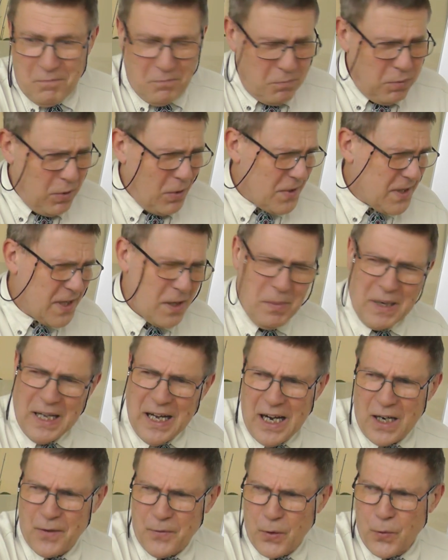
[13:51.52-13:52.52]
Possibly
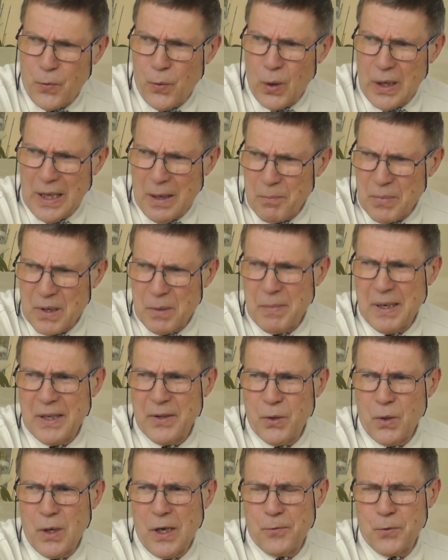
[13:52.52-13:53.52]
hard work for Lumberman.
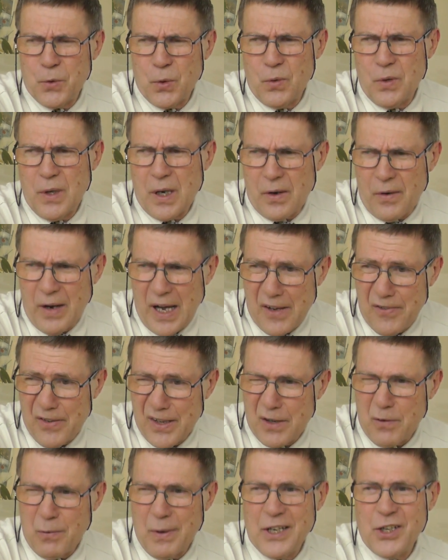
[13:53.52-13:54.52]
You have to derive
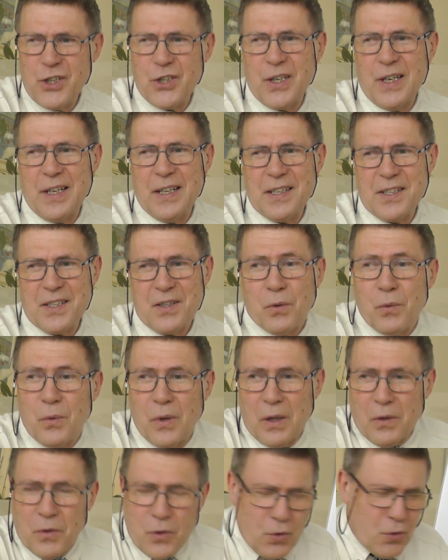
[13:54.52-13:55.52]
equations,
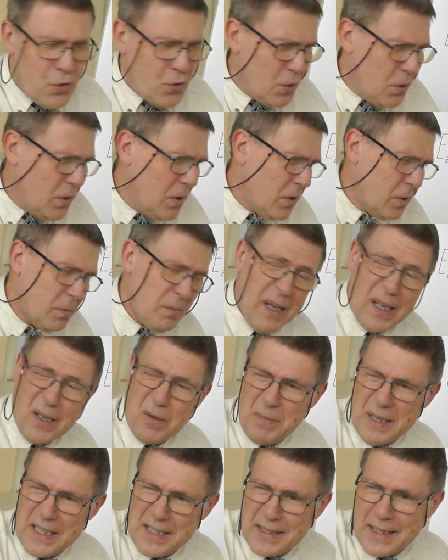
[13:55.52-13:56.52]
you should not make
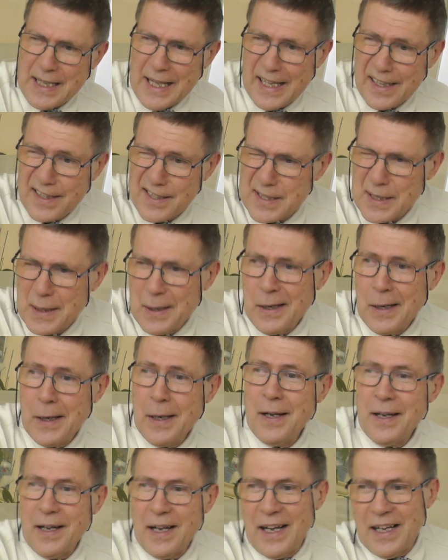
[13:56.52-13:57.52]
mistakes,
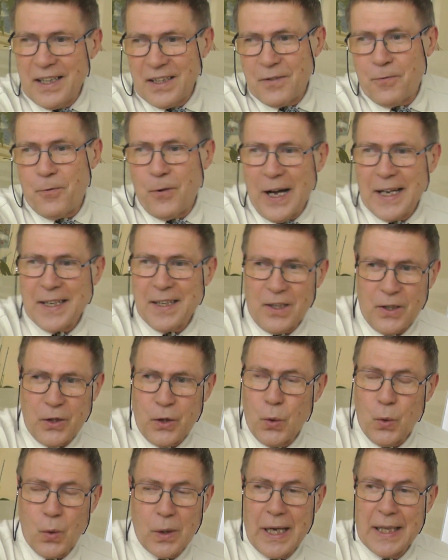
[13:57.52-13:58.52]
and finally
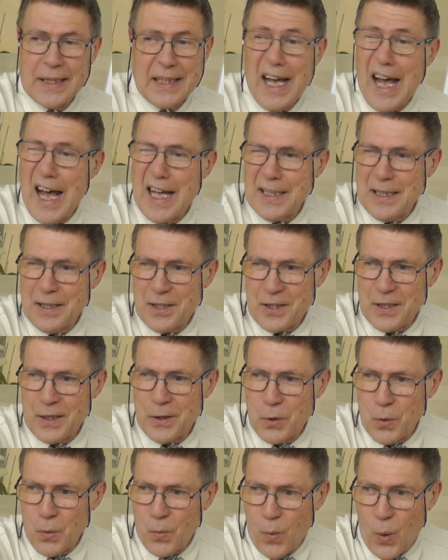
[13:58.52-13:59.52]
you get anything
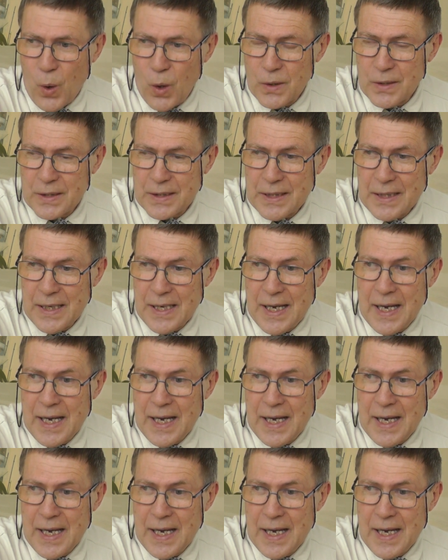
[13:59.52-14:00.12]
you want.